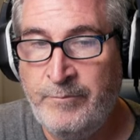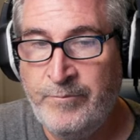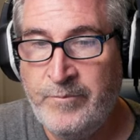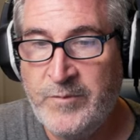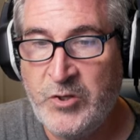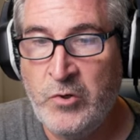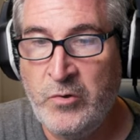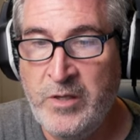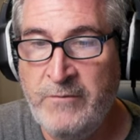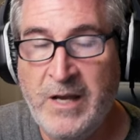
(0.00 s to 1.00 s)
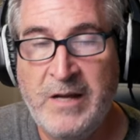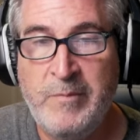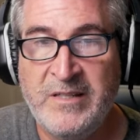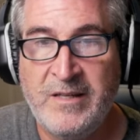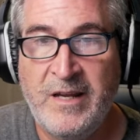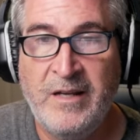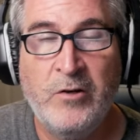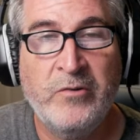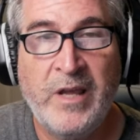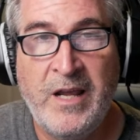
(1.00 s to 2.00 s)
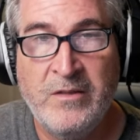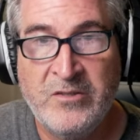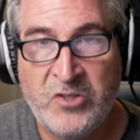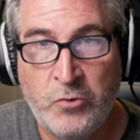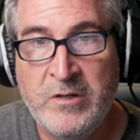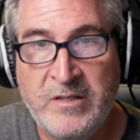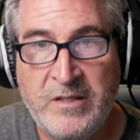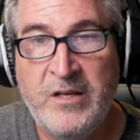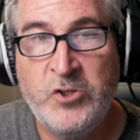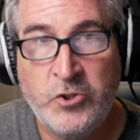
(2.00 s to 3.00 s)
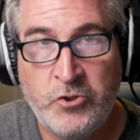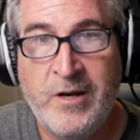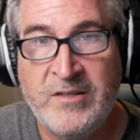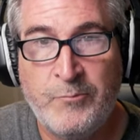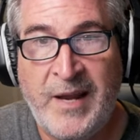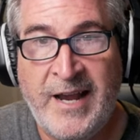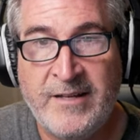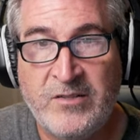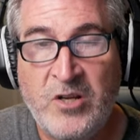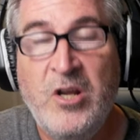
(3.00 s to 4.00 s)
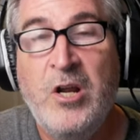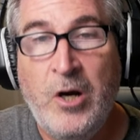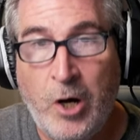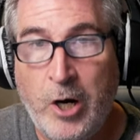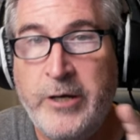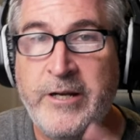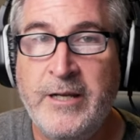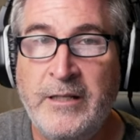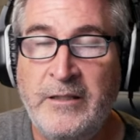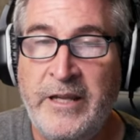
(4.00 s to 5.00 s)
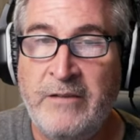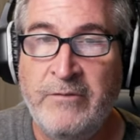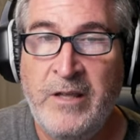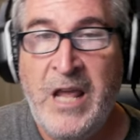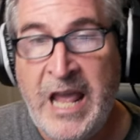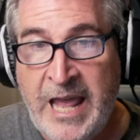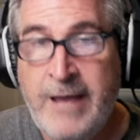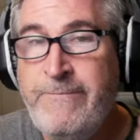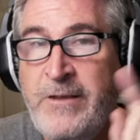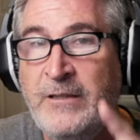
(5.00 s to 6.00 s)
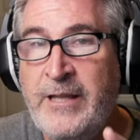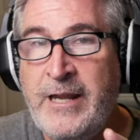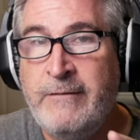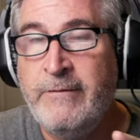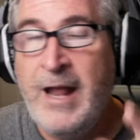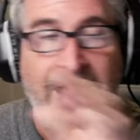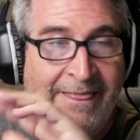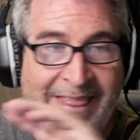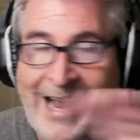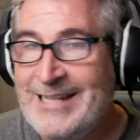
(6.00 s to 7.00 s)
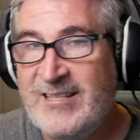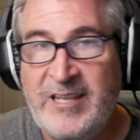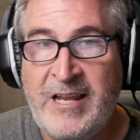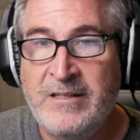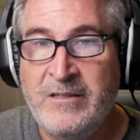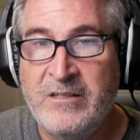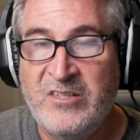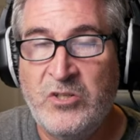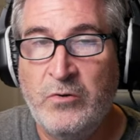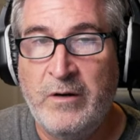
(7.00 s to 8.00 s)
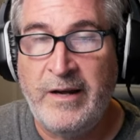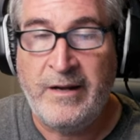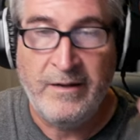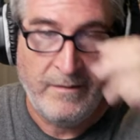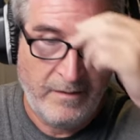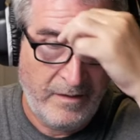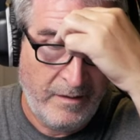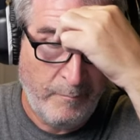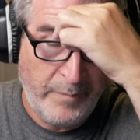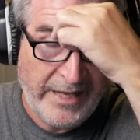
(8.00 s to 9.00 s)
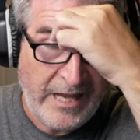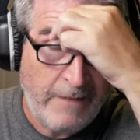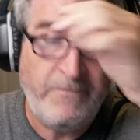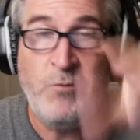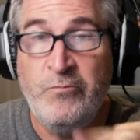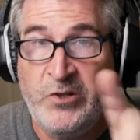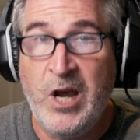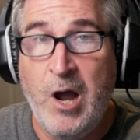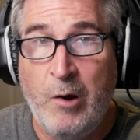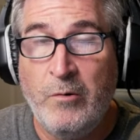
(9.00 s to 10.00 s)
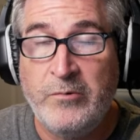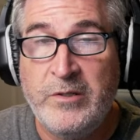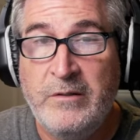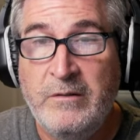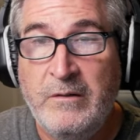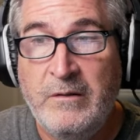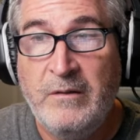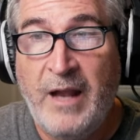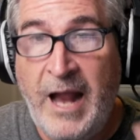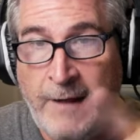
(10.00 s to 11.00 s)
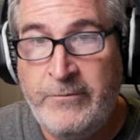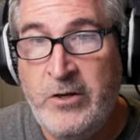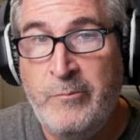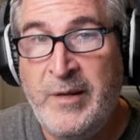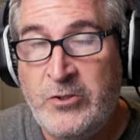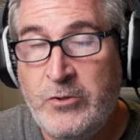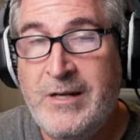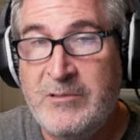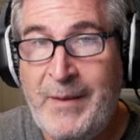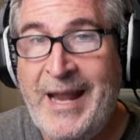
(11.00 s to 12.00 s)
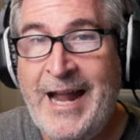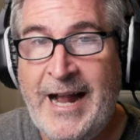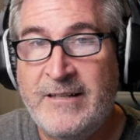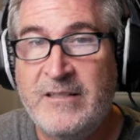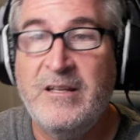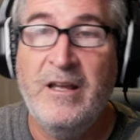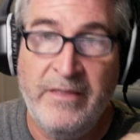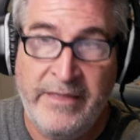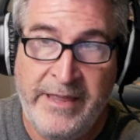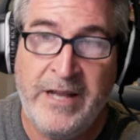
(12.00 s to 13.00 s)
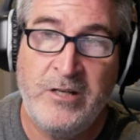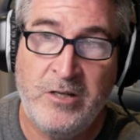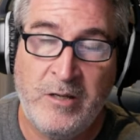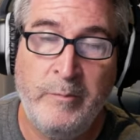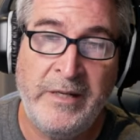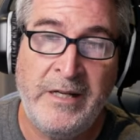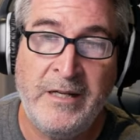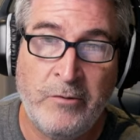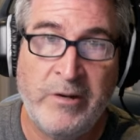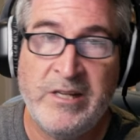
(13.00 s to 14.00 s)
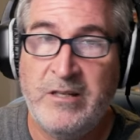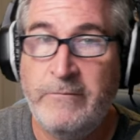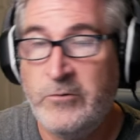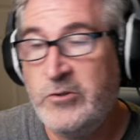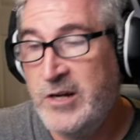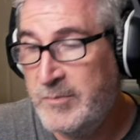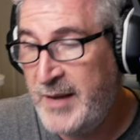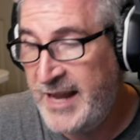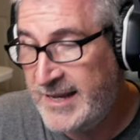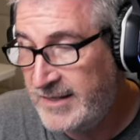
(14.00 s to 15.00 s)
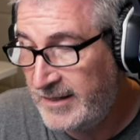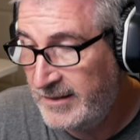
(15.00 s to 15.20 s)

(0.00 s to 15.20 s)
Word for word: So you've got to be saying, okay, the store says you're trespassed. Are you going to leave? If you leave, that's the end of the story. But if you don't, after you've been trespassed, then you can be arrested for trespassing.